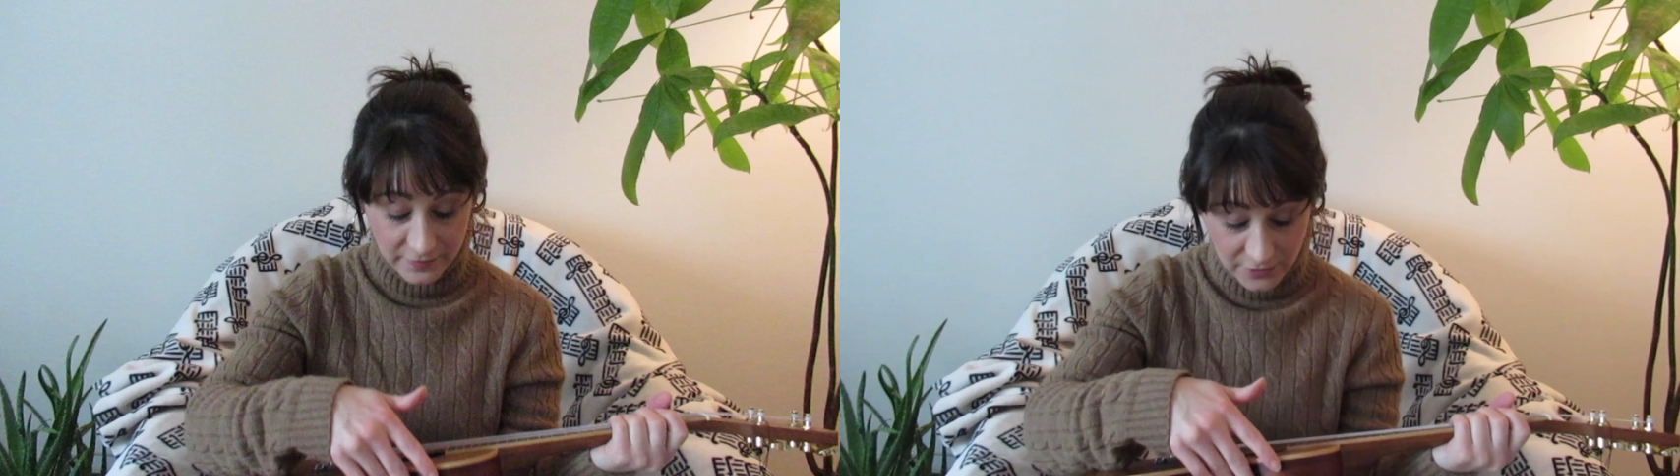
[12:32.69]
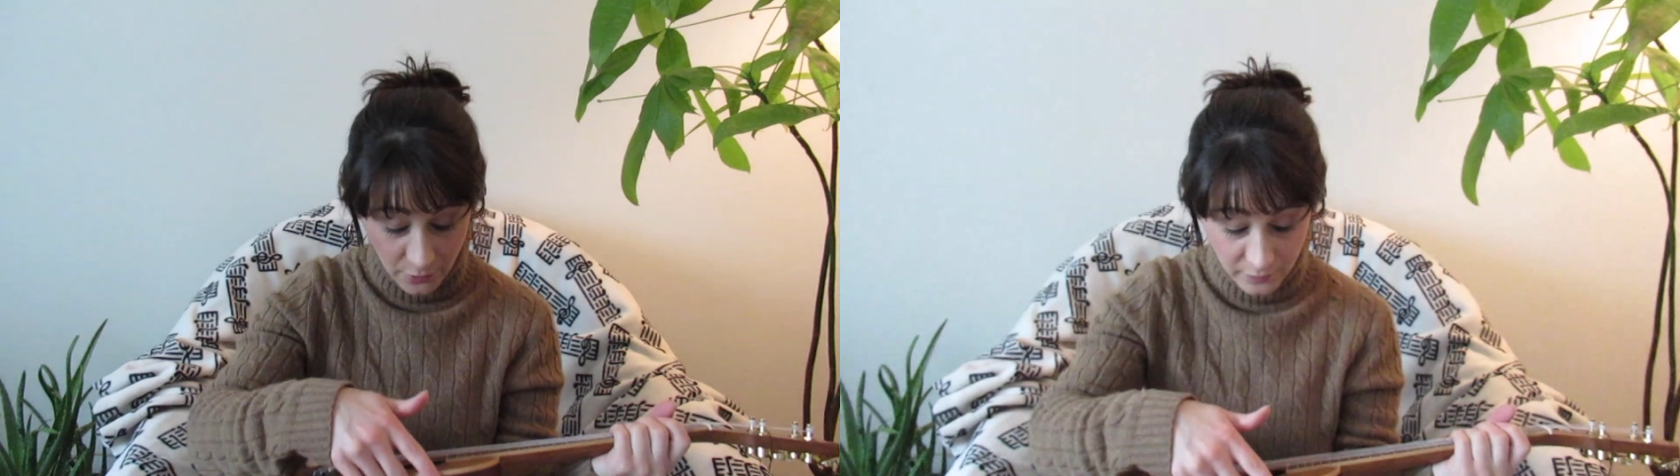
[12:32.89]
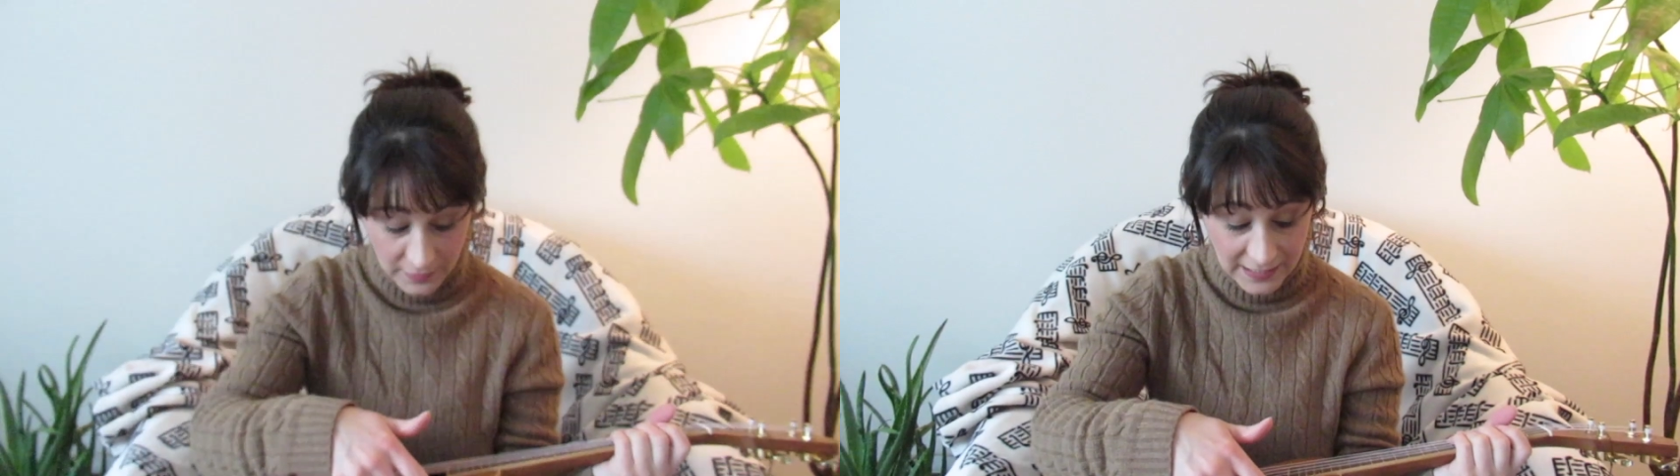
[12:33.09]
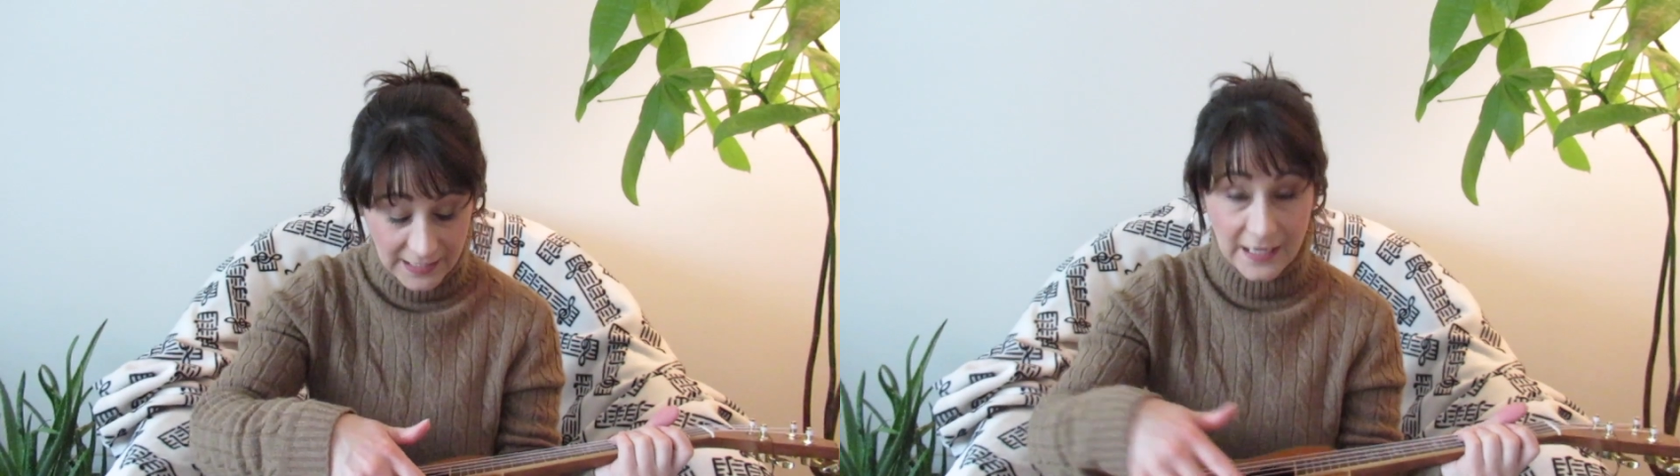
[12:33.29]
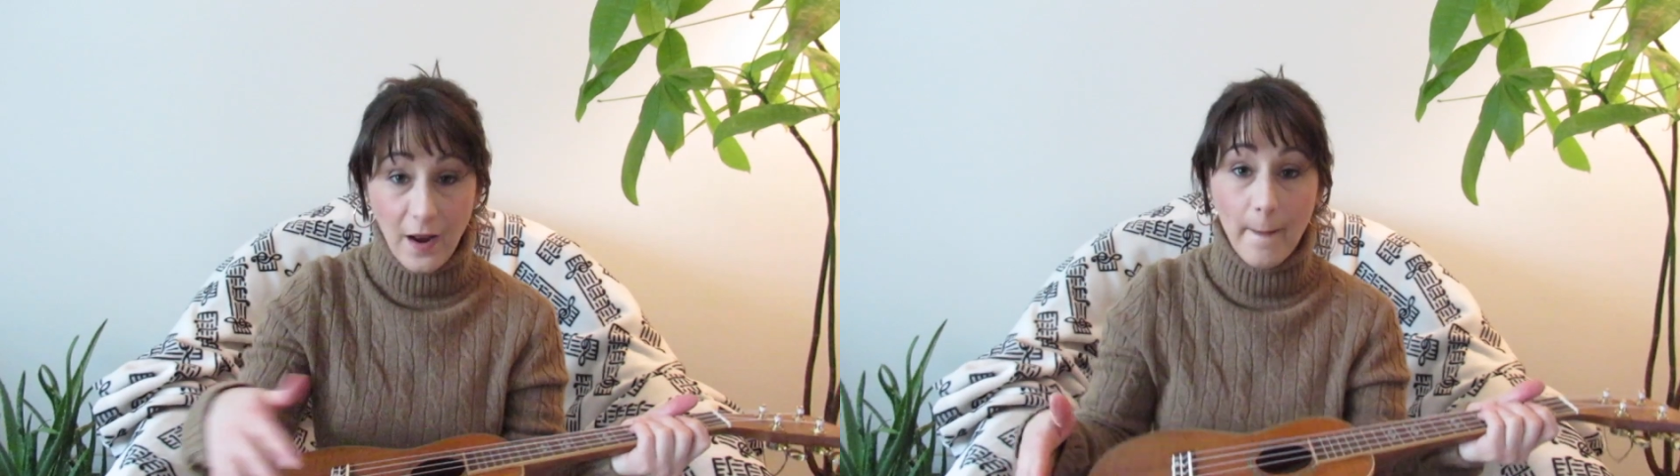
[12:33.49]
You don't
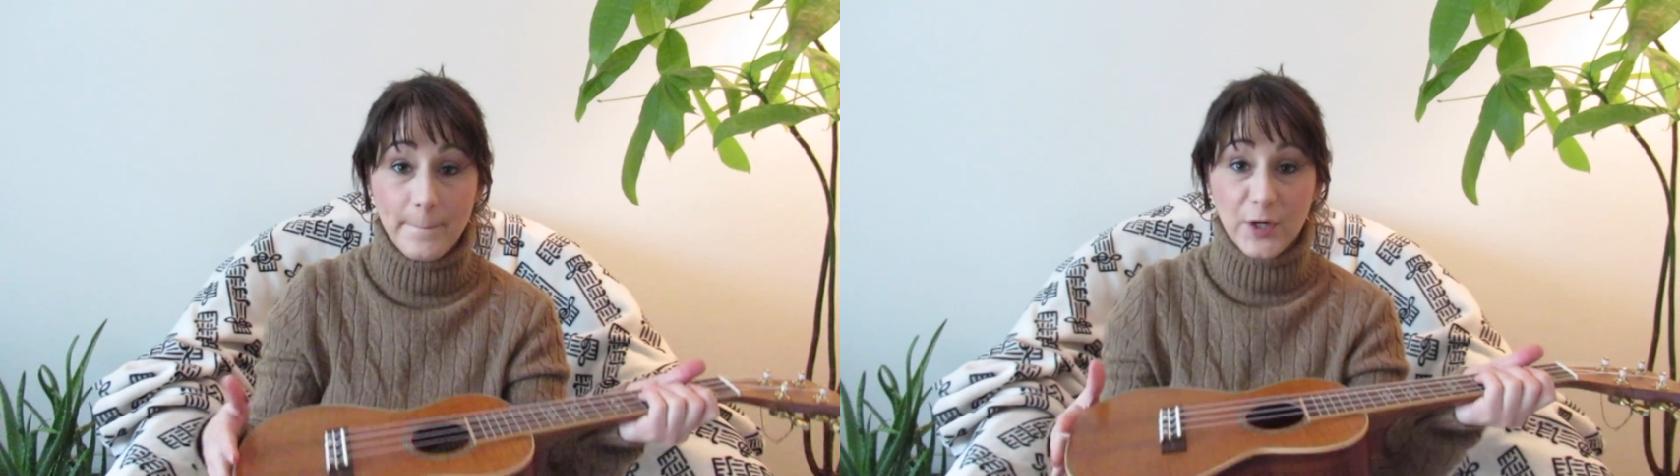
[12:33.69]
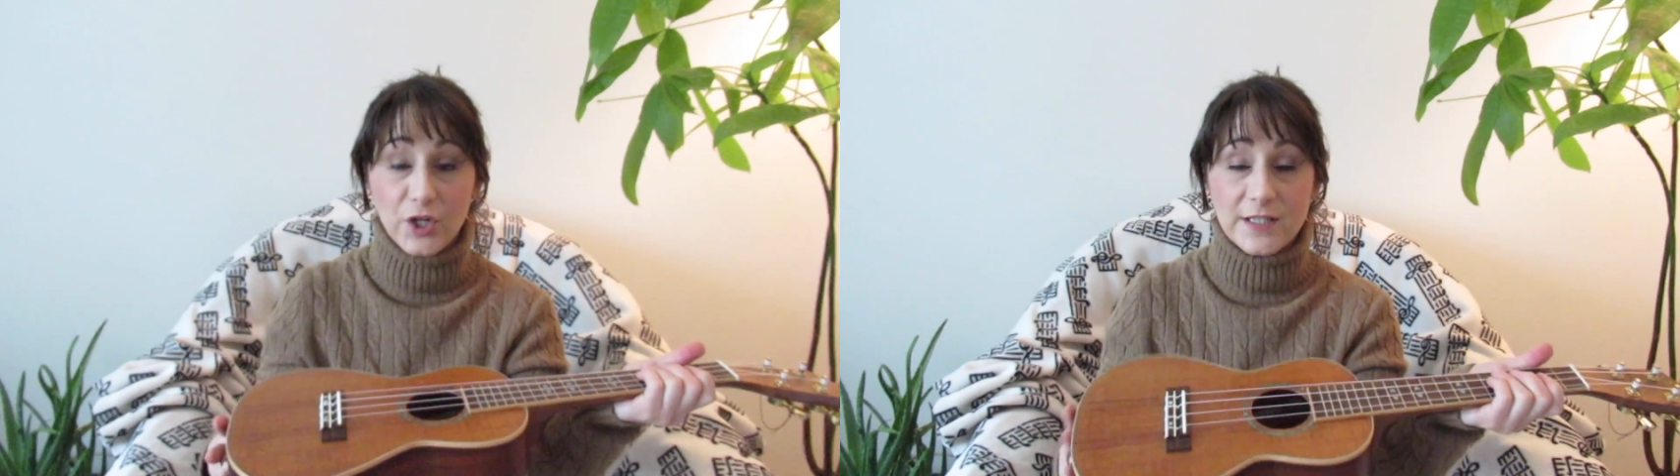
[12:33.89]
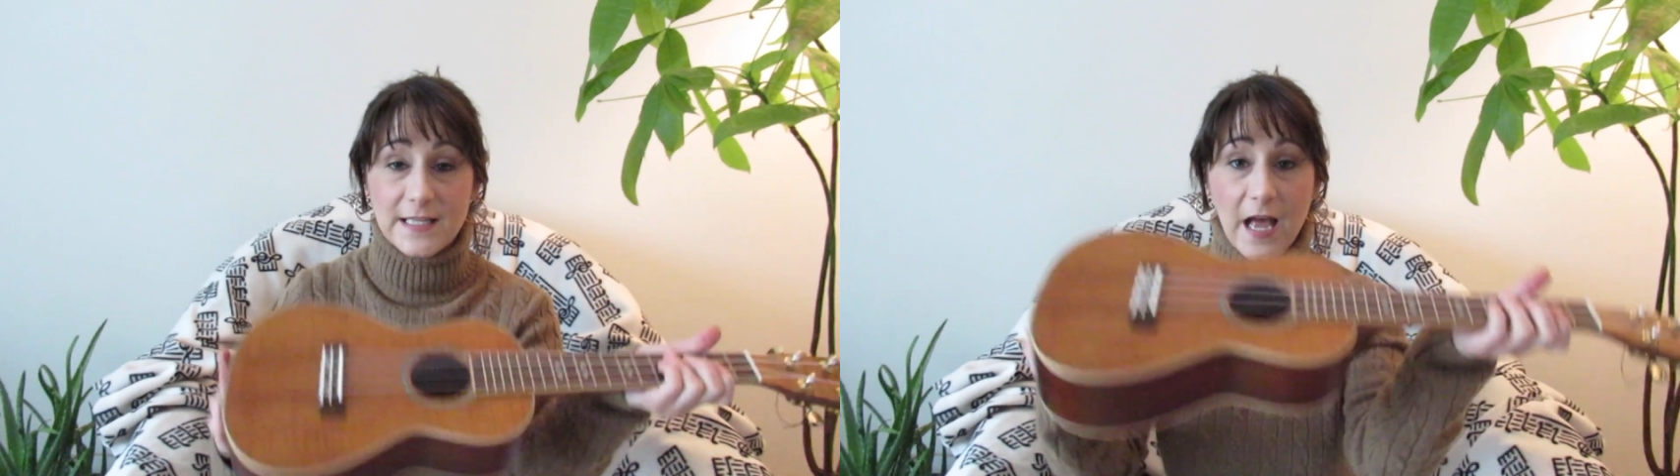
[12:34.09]
need a bird's